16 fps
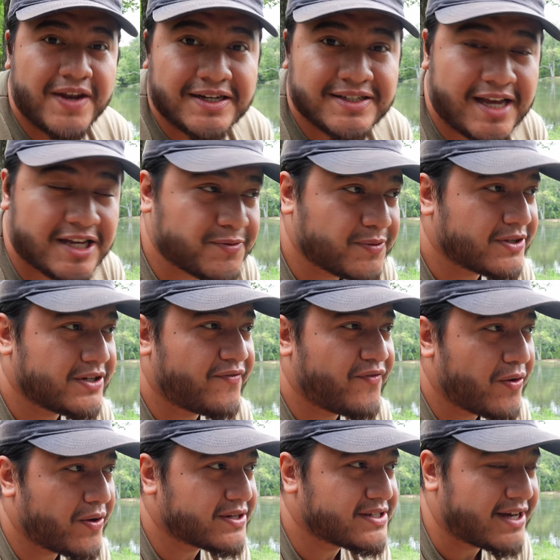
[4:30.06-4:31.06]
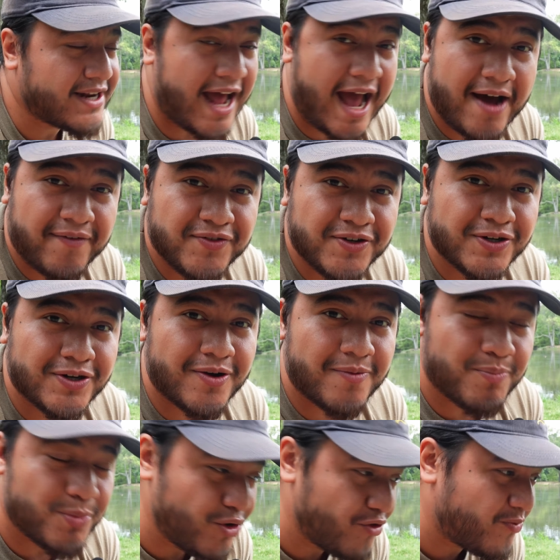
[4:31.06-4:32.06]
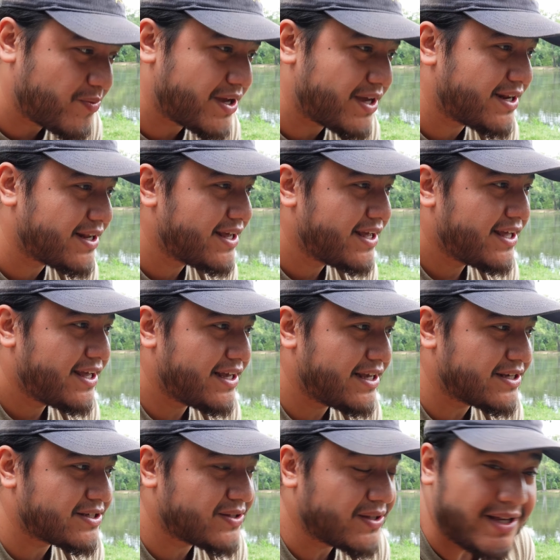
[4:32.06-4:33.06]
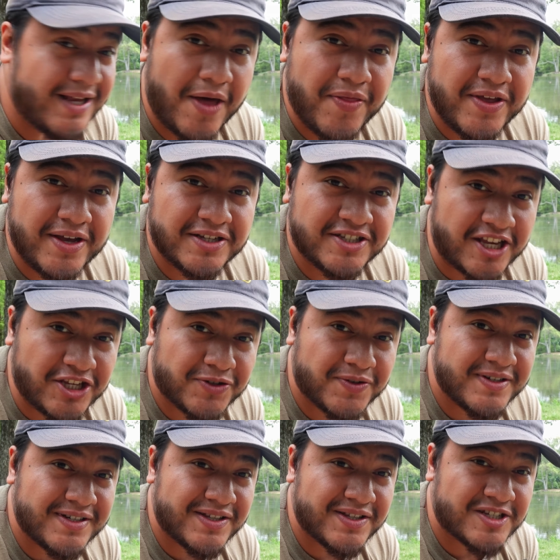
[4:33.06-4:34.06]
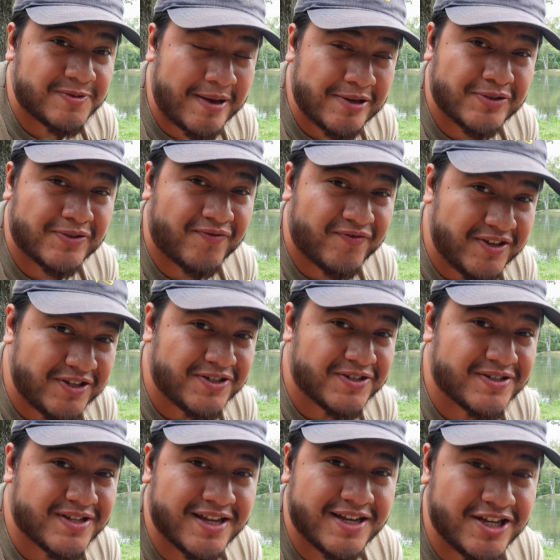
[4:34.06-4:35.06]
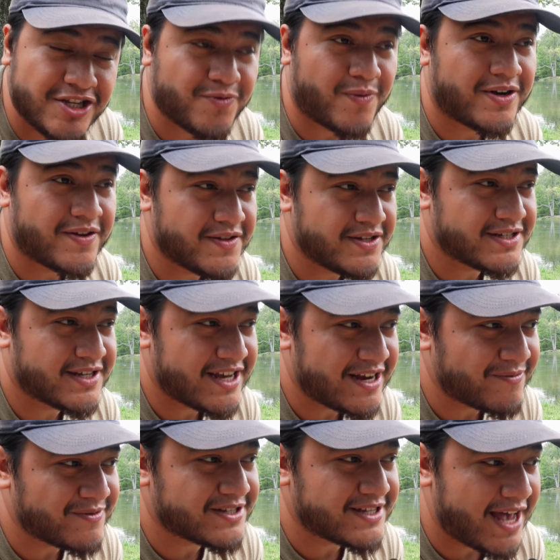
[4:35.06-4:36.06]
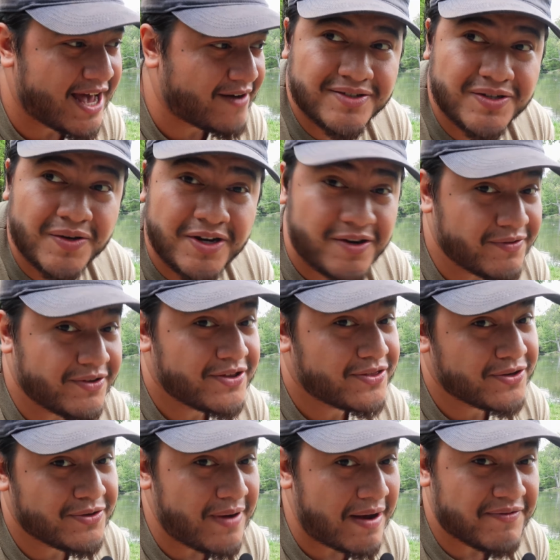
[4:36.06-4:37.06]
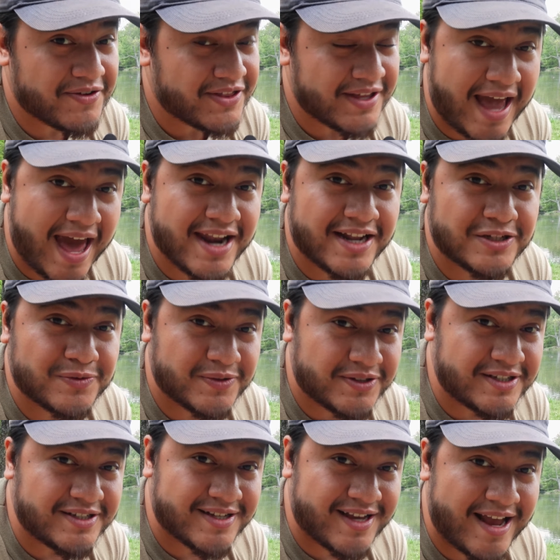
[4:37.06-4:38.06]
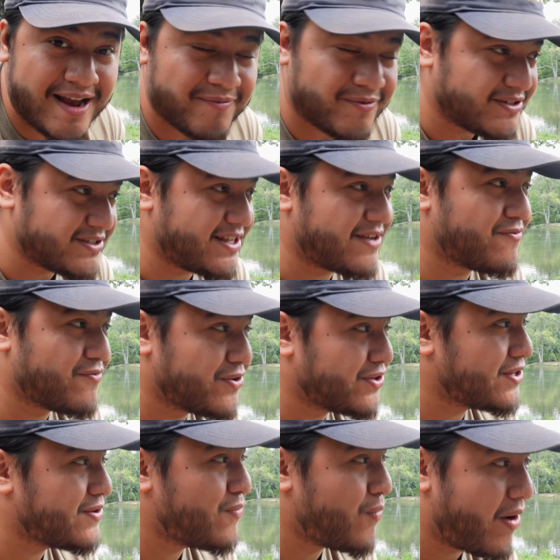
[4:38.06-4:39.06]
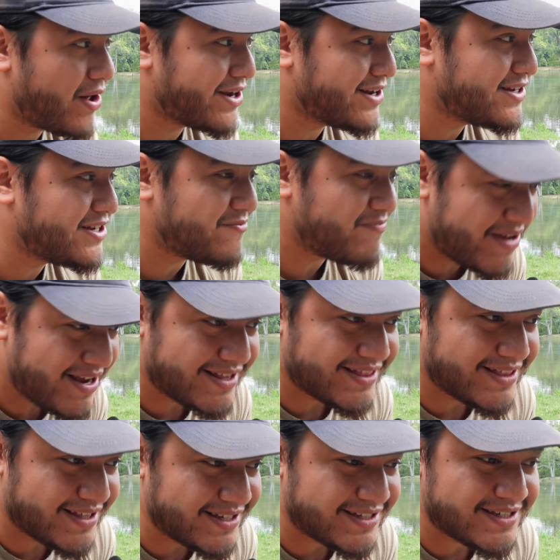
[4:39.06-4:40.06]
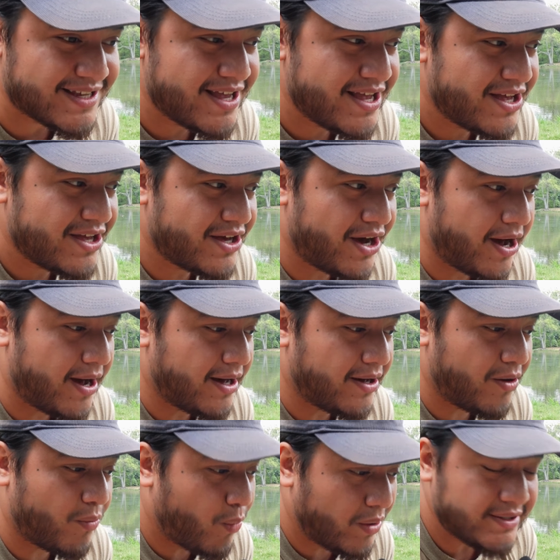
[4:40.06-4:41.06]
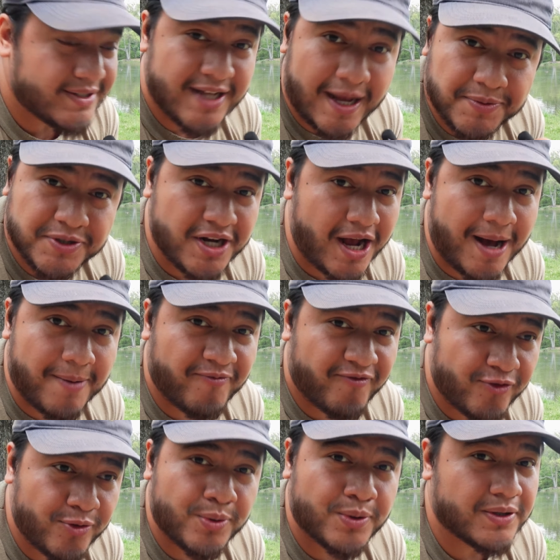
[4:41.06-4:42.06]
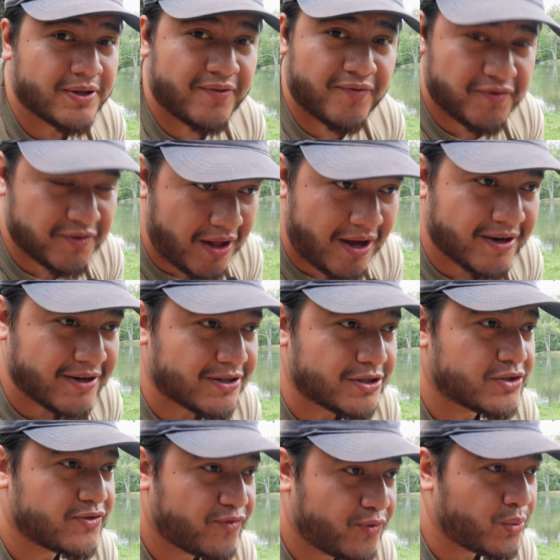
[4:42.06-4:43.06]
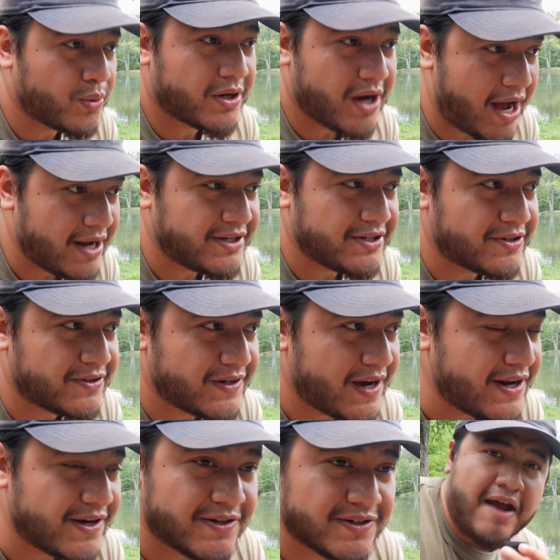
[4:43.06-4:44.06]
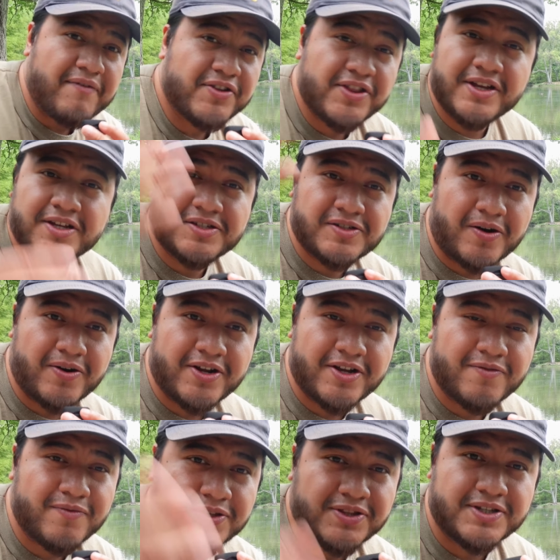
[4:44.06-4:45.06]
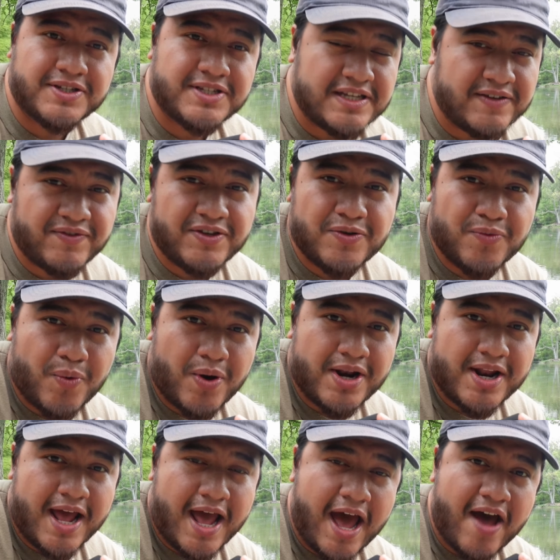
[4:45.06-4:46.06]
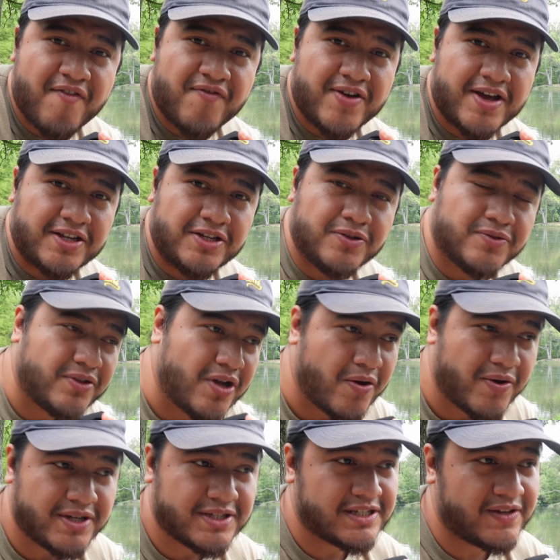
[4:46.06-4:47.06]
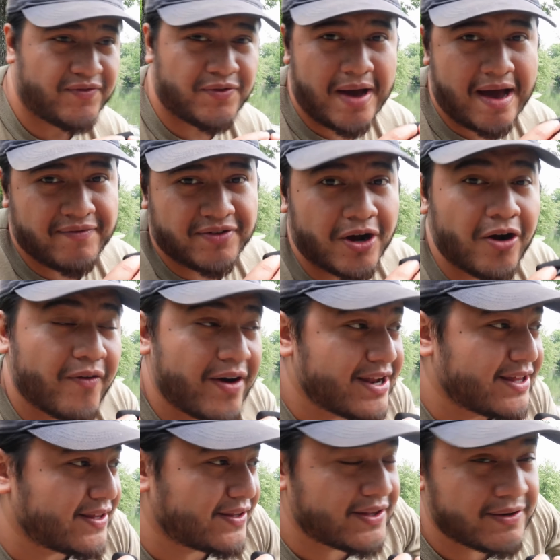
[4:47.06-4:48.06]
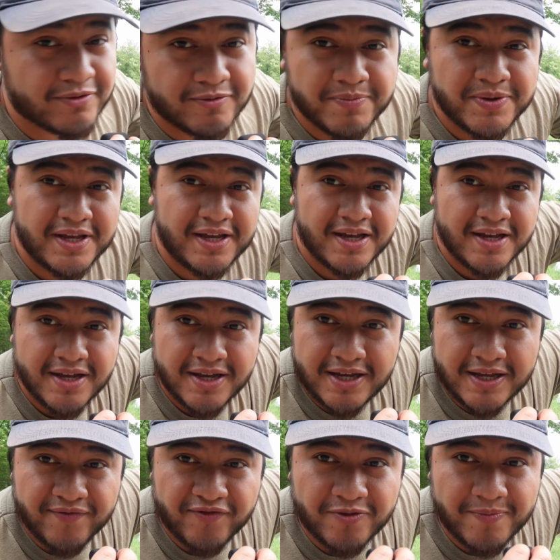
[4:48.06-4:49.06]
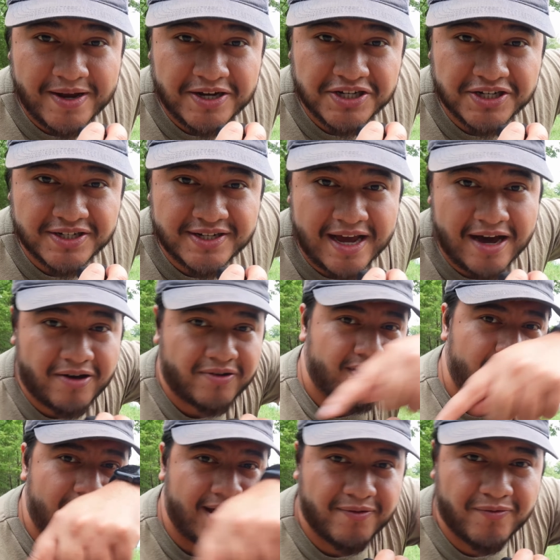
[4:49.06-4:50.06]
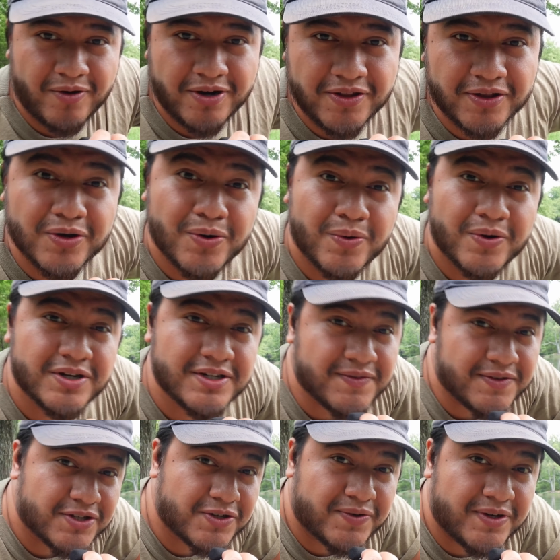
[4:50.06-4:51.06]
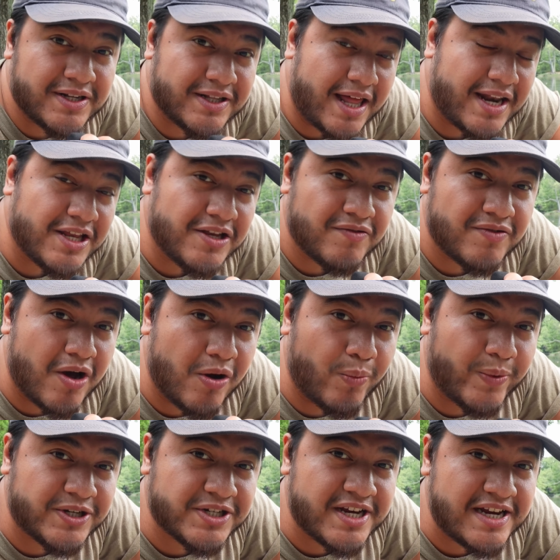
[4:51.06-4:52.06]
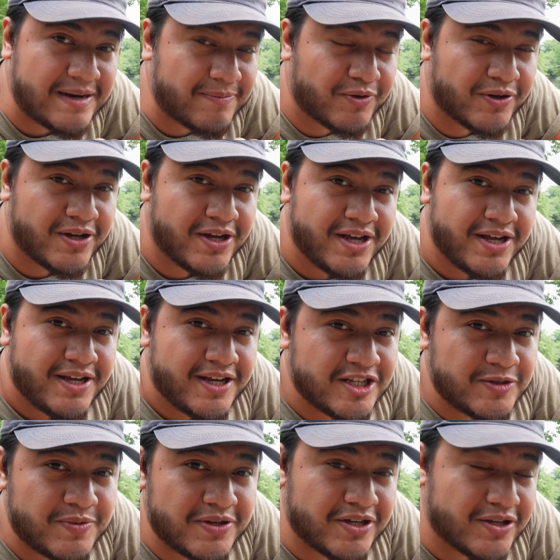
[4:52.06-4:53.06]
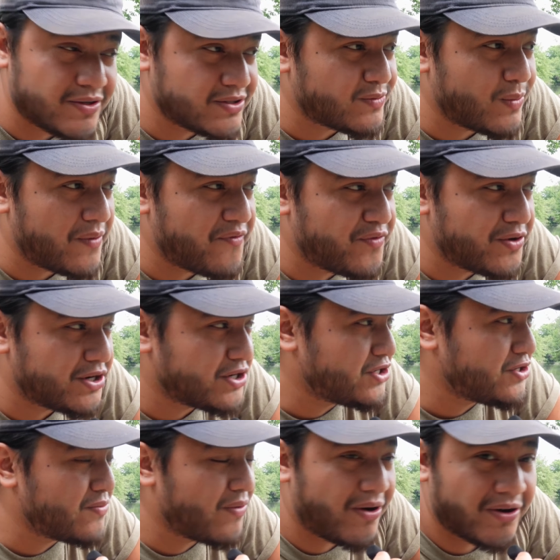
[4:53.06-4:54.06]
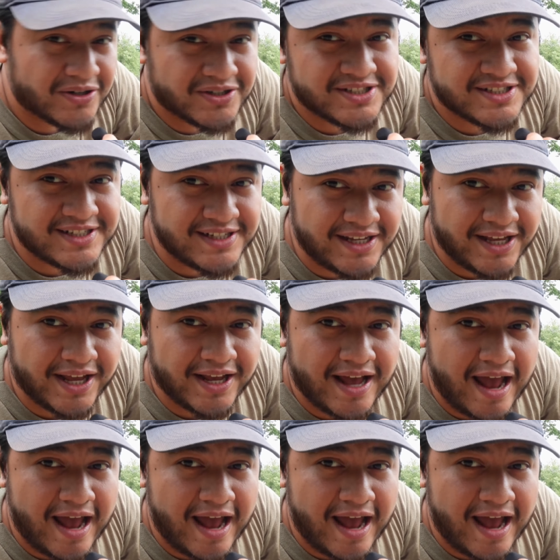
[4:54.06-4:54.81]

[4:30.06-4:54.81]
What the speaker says: next test we're going to focus on after movement is looking at the accessories and the special features that each one of these cameras have. Sony really threw everything at us with these cameras. They really wanted to make this a one-stop shop for vloggers, for content creators. Everything is starting with the ZV-1 II, and you'll notice notice, if you haven't already, that there will be information down at one of the corners of the screen letting you know which camera is being used and what footage you are seeing.